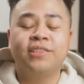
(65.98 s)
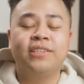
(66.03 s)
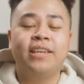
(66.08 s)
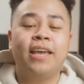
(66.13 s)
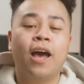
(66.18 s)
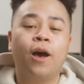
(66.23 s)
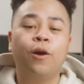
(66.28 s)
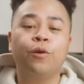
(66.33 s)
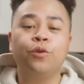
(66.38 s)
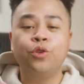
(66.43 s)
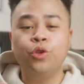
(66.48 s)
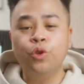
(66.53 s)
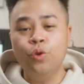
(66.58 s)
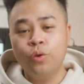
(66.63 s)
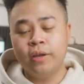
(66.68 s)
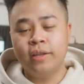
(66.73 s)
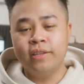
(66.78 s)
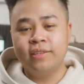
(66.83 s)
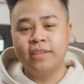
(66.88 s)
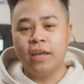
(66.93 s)
to see how you
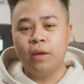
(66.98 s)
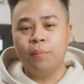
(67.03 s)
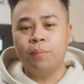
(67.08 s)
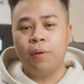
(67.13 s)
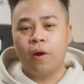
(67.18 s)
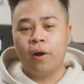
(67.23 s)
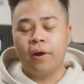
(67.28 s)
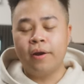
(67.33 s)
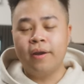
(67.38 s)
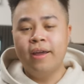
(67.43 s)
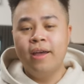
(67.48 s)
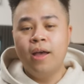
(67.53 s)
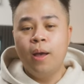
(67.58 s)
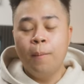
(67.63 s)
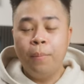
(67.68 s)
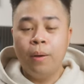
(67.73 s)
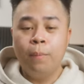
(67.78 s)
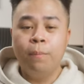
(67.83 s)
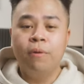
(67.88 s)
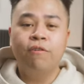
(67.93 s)
can take part,
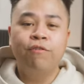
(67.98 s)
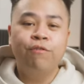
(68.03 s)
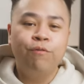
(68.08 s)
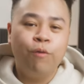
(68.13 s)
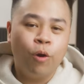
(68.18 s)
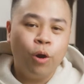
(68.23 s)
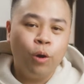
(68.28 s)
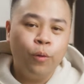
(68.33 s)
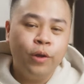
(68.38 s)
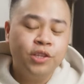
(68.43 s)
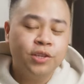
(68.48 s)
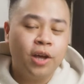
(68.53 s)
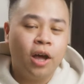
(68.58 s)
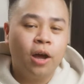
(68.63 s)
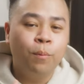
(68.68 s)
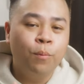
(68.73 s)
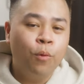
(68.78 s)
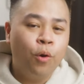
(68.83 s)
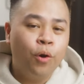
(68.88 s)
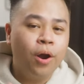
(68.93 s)
but before we
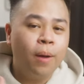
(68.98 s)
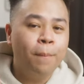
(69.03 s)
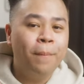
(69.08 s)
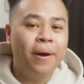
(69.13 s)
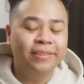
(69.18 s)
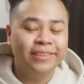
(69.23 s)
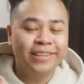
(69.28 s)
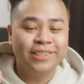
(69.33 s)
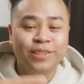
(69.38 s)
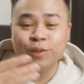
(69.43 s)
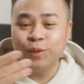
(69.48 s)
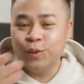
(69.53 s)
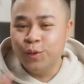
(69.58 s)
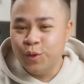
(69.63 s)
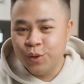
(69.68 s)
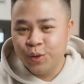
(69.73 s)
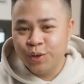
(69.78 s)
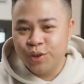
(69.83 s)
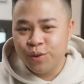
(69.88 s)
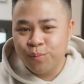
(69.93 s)
talk more about this
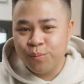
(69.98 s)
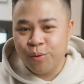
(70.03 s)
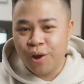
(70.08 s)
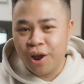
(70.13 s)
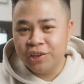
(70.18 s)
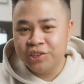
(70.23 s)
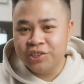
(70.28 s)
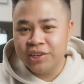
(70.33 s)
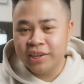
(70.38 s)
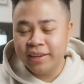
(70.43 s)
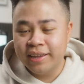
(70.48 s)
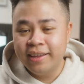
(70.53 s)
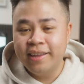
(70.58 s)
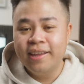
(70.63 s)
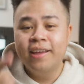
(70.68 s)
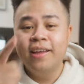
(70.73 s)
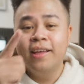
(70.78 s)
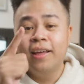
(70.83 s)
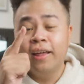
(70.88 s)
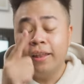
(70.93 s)
lucrative project,
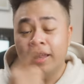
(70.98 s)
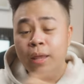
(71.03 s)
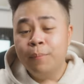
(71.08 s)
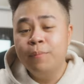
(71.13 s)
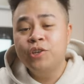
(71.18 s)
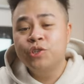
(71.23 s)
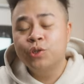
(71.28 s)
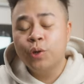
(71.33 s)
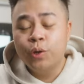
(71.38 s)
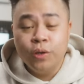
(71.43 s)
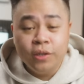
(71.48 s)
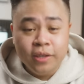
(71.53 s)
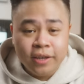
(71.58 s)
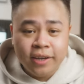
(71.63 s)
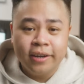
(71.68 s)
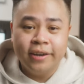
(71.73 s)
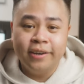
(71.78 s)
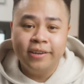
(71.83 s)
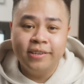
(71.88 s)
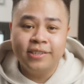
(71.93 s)
let me show you the
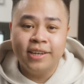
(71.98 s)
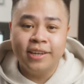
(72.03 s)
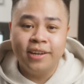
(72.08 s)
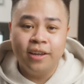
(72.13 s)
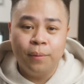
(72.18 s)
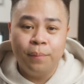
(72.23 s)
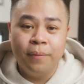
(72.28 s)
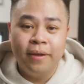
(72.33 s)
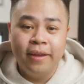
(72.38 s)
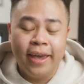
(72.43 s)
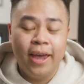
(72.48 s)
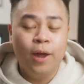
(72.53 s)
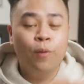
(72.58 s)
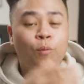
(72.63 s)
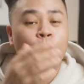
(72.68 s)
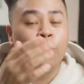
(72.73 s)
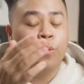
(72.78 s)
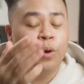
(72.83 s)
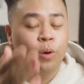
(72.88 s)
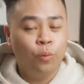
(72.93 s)
current setup and
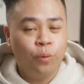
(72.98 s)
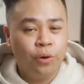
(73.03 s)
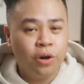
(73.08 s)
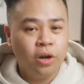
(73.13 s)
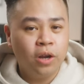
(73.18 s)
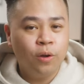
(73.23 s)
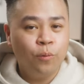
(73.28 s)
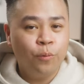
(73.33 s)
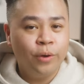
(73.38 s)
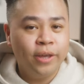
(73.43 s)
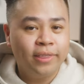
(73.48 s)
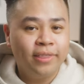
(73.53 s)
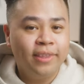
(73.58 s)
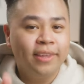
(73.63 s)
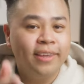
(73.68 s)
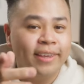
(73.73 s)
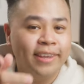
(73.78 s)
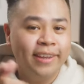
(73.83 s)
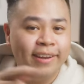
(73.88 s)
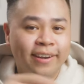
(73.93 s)
what we're working with
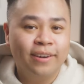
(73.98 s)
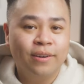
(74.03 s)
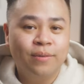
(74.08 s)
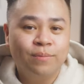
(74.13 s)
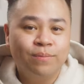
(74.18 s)
here.